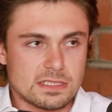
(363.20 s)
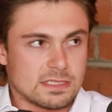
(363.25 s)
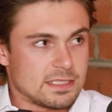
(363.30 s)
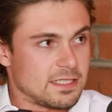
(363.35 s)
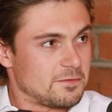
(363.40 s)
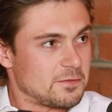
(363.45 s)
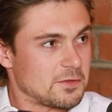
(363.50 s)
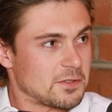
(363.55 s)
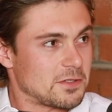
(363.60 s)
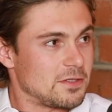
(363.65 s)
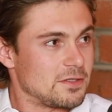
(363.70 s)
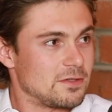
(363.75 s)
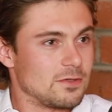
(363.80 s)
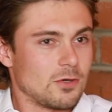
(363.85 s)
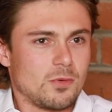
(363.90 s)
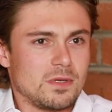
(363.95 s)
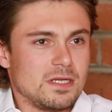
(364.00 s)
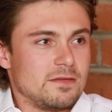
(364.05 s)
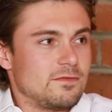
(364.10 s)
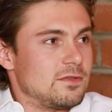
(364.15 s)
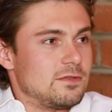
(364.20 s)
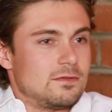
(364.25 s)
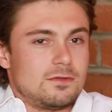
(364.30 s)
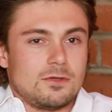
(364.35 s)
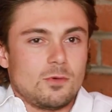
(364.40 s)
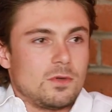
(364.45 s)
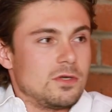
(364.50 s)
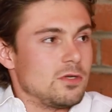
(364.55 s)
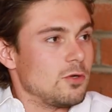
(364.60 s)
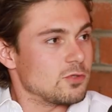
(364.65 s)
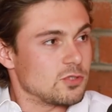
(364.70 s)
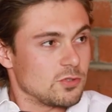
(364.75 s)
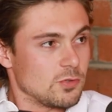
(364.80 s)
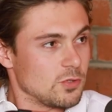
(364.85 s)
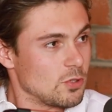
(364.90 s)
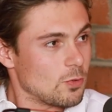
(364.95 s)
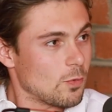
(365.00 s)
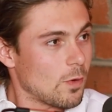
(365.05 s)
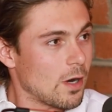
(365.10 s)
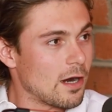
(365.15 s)
it's difficult. No one knows who
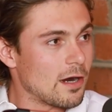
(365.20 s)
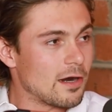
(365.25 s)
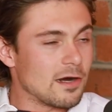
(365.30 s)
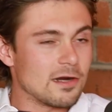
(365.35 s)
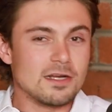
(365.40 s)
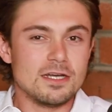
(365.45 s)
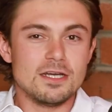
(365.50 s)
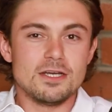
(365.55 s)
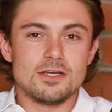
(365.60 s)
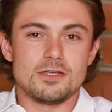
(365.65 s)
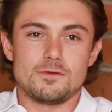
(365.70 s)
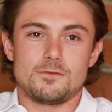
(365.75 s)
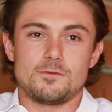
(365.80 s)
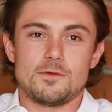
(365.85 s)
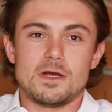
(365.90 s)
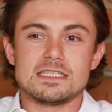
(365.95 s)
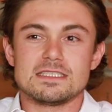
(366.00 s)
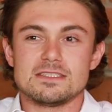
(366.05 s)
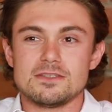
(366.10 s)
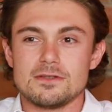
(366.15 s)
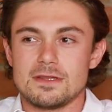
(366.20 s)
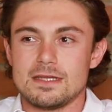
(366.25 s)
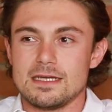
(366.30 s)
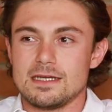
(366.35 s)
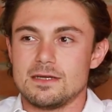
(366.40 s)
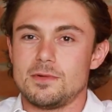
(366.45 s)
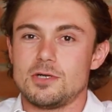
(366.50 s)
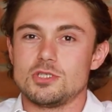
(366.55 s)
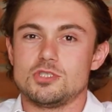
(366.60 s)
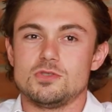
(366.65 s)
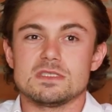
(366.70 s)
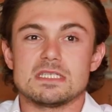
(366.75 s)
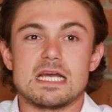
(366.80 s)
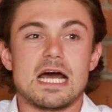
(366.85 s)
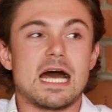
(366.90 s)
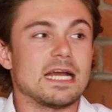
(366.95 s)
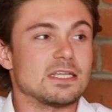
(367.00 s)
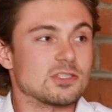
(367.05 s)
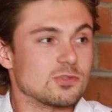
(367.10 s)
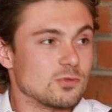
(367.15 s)
you are. Your friends still think about you as a
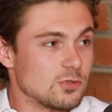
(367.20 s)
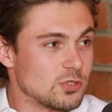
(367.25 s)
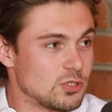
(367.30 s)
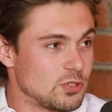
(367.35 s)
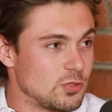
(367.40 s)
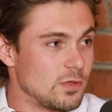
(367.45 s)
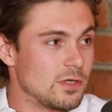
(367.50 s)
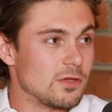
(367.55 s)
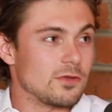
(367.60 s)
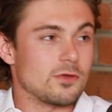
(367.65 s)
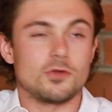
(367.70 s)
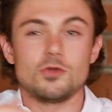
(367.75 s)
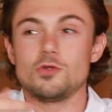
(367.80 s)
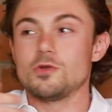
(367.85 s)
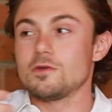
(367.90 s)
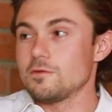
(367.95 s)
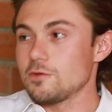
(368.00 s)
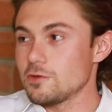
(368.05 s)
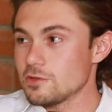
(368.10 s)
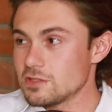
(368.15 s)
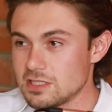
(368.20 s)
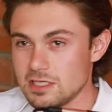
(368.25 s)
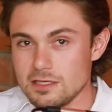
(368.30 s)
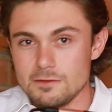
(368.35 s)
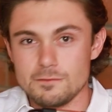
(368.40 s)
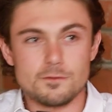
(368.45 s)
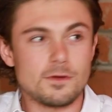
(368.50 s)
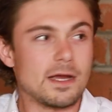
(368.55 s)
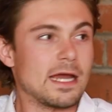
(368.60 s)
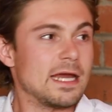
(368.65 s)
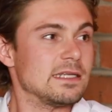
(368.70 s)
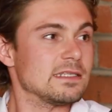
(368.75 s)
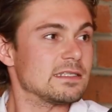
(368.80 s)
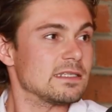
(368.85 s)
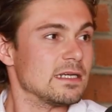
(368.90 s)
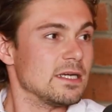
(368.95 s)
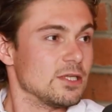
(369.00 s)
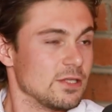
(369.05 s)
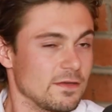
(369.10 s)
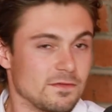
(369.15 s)
high school student or university friend.
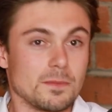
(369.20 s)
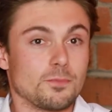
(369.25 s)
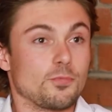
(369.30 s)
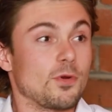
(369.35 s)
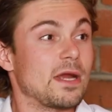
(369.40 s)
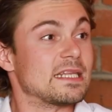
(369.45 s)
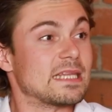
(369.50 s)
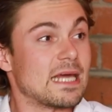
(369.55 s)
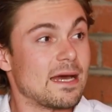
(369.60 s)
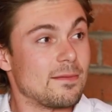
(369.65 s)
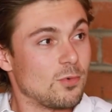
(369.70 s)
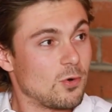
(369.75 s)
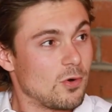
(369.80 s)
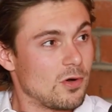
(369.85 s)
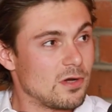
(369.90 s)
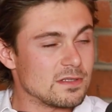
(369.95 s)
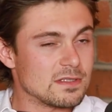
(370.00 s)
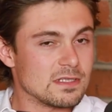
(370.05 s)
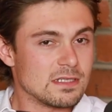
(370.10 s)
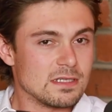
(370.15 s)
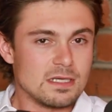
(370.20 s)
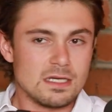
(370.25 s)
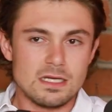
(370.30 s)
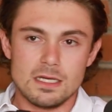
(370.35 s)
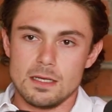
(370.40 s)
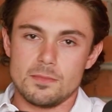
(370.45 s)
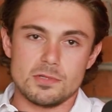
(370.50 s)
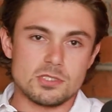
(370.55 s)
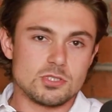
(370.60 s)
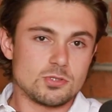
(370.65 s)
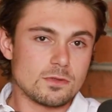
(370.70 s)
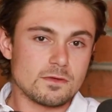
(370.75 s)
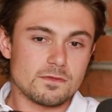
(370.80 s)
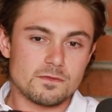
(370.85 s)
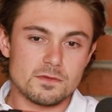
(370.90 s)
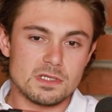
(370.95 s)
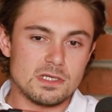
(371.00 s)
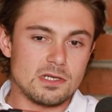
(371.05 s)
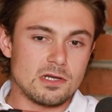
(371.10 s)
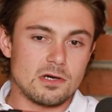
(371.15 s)
You have to break that mold. But
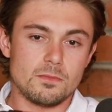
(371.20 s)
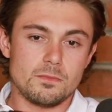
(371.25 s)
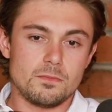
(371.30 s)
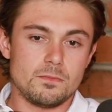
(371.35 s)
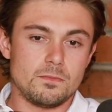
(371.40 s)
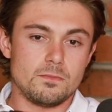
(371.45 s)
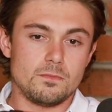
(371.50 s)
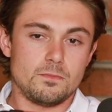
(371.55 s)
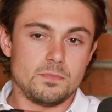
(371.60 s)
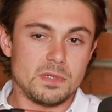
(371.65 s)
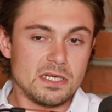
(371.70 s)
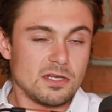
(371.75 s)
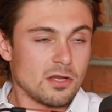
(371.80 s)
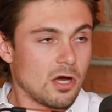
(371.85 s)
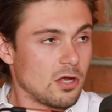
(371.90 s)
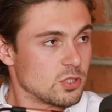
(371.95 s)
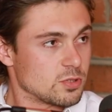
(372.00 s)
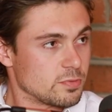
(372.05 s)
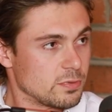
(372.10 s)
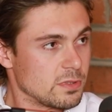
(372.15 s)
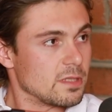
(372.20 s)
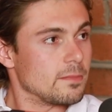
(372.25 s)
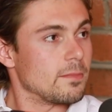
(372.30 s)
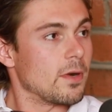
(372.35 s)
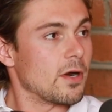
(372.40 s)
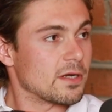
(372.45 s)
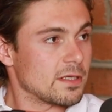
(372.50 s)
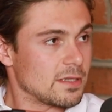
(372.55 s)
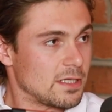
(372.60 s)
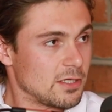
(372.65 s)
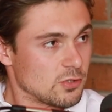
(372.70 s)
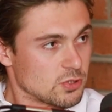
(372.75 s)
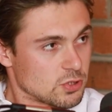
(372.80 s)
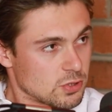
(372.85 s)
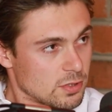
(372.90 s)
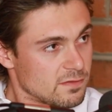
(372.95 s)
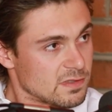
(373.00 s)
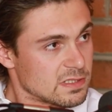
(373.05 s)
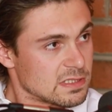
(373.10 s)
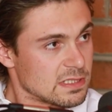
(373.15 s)
truthfully, be knowledgeable in the market that you're
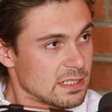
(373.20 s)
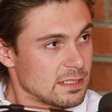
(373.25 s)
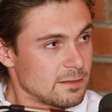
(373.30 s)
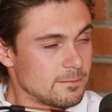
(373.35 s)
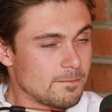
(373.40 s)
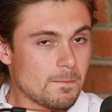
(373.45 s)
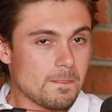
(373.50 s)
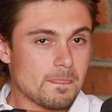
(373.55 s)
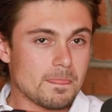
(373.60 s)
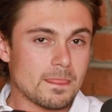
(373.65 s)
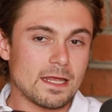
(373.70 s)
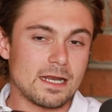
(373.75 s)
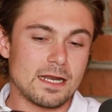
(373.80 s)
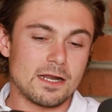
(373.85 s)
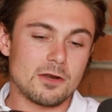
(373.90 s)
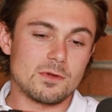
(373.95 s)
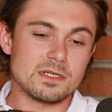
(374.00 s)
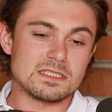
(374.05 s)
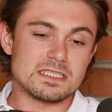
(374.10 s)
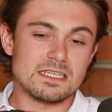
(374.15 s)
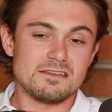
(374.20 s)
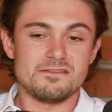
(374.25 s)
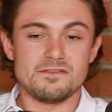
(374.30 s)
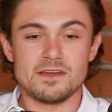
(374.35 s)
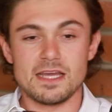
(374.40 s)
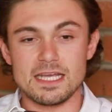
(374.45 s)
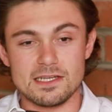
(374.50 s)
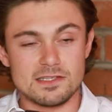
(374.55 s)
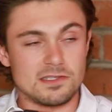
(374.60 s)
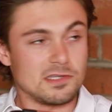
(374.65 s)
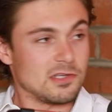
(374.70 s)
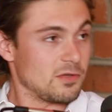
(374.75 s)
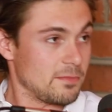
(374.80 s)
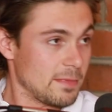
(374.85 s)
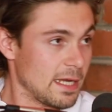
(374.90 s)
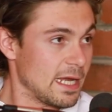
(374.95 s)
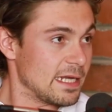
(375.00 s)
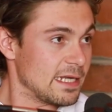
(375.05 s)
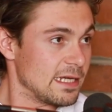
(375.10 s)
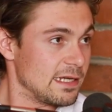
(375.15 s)
servicing. And I don't want to say fake it till you
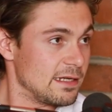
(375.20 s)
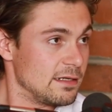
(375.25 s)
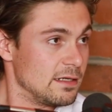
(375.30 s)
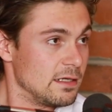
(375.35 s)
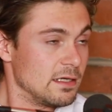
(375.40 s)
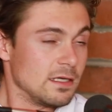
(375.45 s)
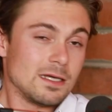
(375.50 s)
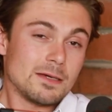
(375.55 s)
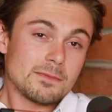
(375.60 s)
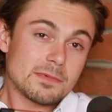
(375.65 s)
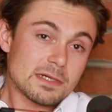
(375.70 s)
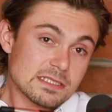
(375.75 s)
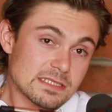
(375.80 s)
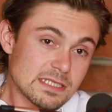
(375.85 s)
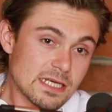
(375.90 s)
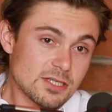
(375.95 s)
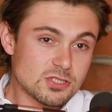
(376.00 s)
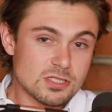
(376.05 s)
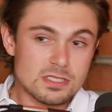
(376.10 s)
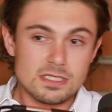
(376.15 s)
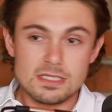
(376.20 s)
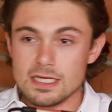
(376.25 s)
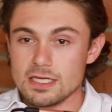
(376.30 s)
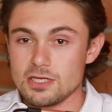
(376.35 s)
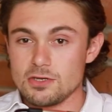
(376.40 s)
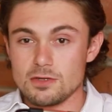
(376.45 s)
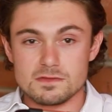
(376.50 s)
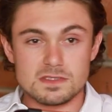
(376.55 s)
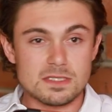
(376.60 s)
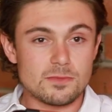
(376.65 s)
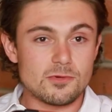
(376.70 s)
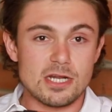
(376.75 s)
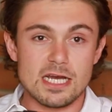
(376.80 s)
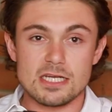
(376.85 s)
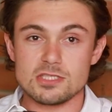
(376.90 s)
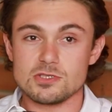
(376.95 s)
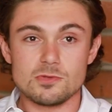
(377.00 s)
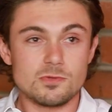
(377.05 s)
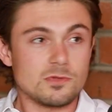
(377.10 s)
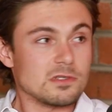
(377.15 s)
make it, but essentially, like, if someone
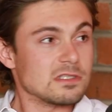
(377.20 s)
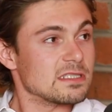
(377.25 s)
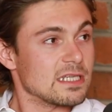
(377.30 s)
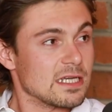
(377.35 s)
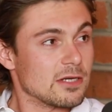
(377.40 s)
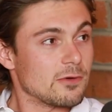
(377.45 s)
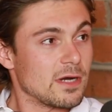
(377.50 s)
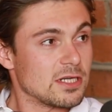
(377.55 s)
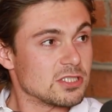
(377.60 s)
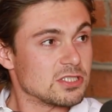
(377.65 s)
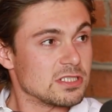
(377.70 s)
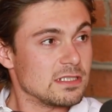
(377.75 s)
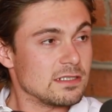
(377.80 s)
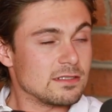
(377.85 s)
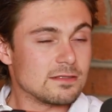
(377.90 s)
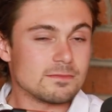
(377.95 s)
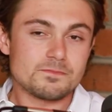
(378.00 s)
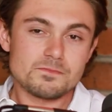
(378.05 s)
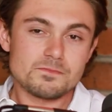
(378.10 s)
asks you a real estate question,